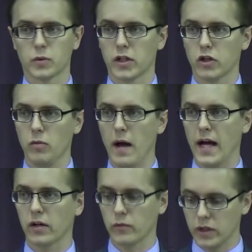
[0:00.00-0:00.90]
We're going to go
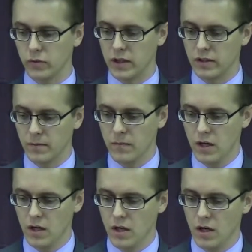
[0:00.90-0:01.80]
back and reread them.
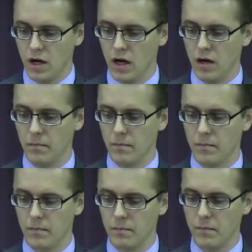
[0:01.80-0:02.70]
Um,
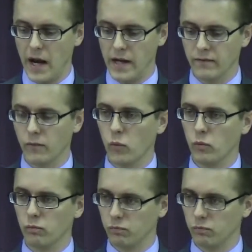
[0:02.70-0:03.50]
and...